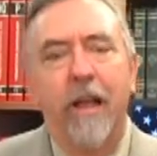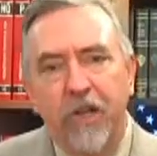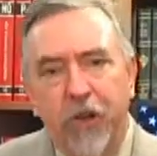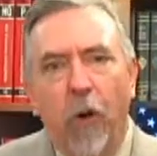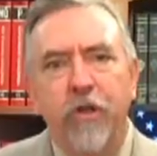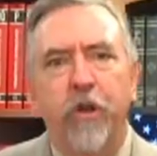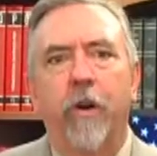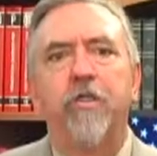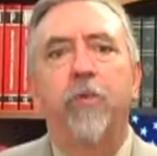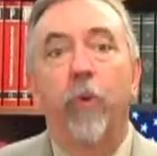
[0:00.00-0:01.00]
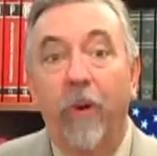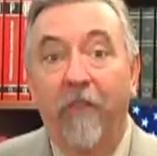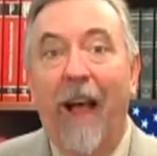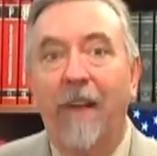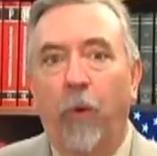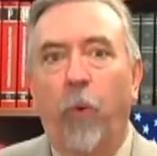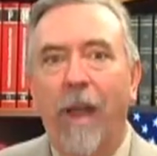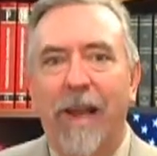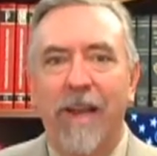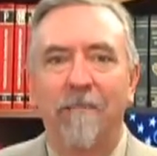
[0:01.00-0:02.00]
is your church revival
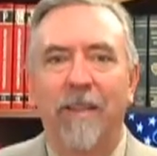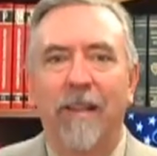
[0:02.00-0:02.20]
ready?